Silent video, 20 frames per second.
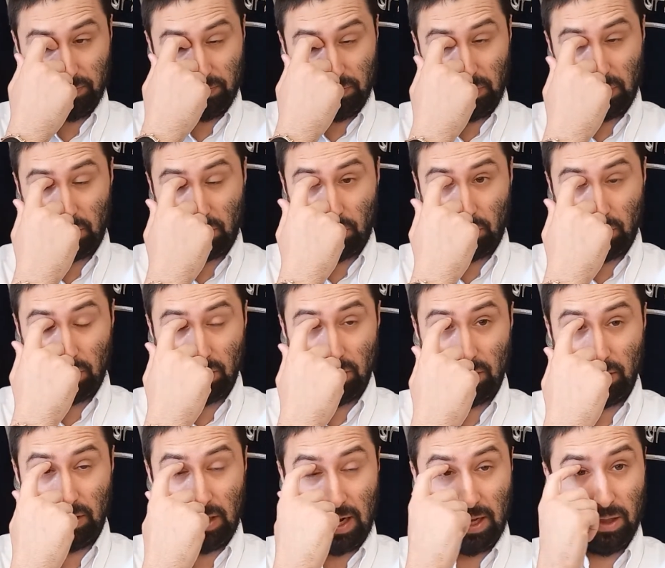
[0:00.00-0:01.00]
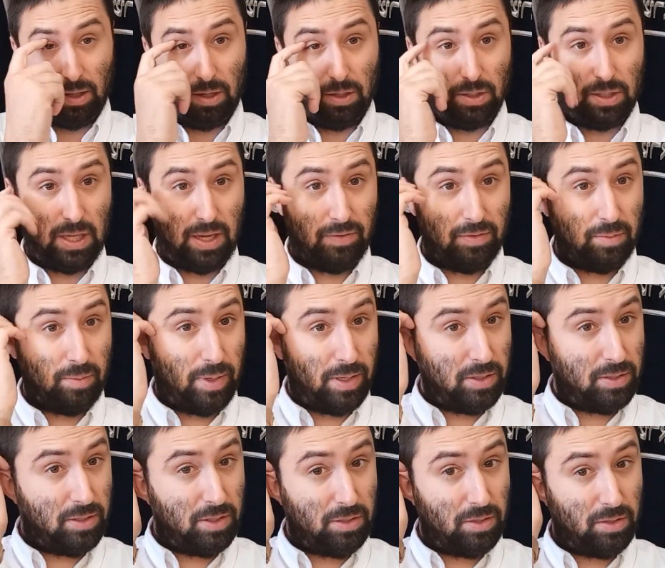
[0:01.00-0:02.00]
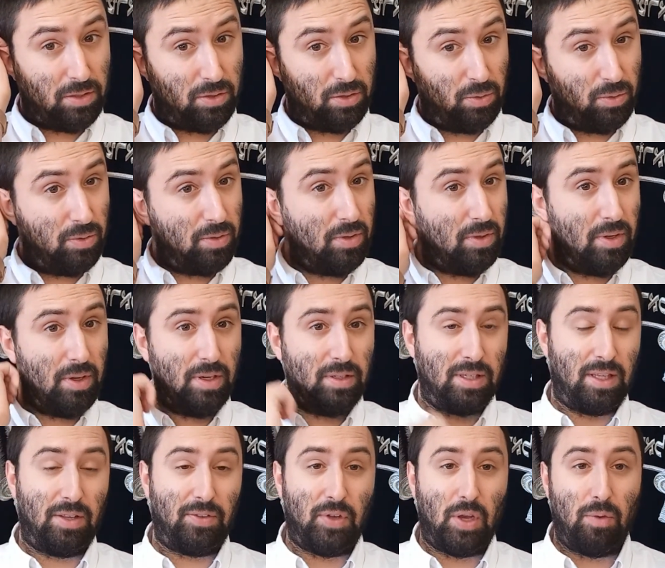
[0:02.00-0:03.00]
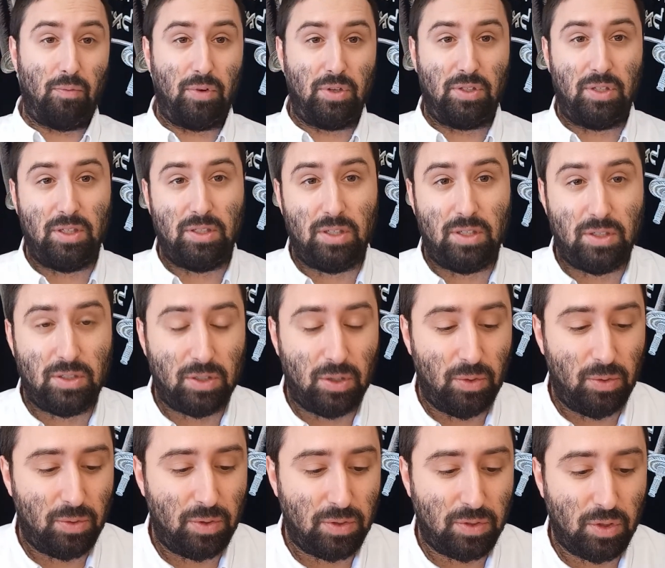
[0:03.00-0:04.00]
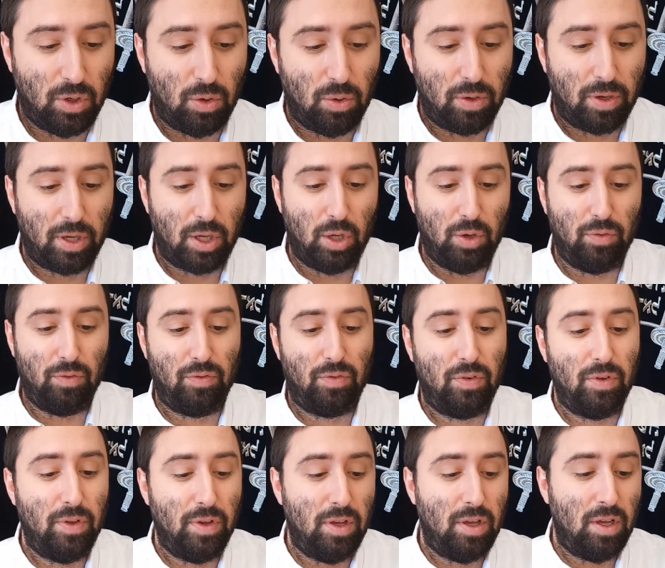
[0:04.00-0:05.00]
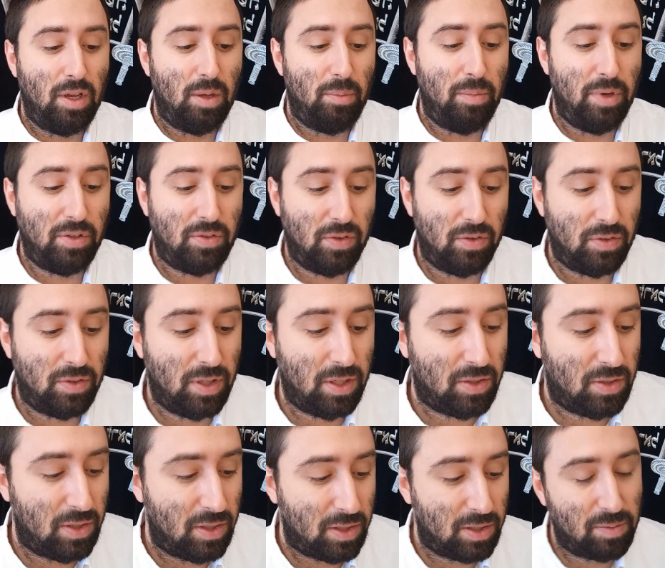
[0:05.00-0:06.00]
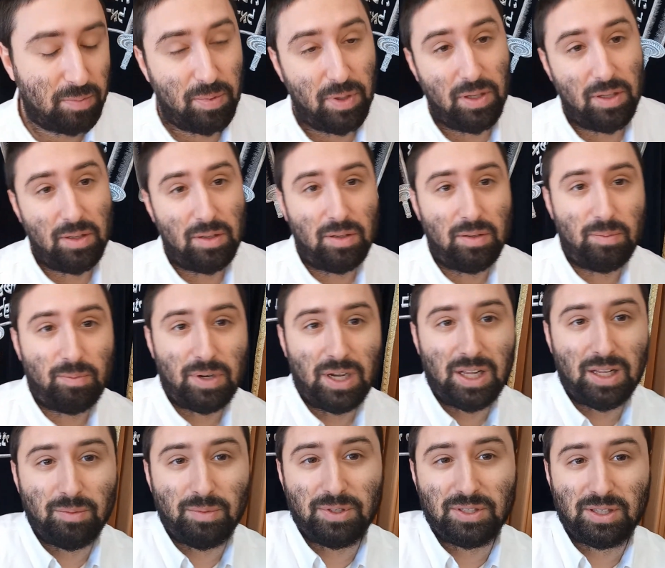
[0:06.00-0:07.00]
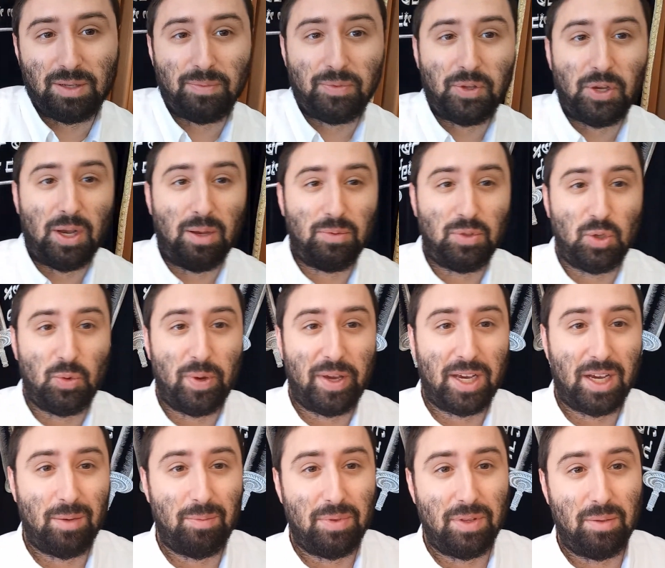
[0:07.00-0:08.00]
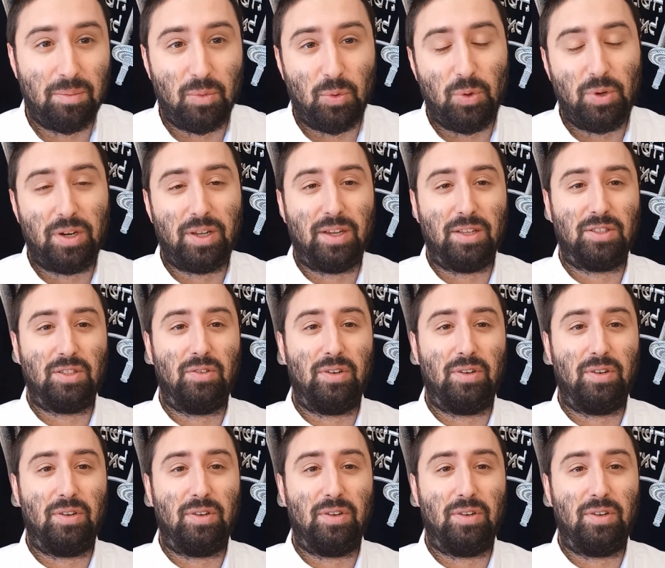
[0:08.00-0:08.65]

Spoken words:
they're called lailas, lavasman, tzitzis. Not time for tzitzis, so there's no chiyuv mitzvah tzitzis. But the problem is sometimes you wake up in the morning, it's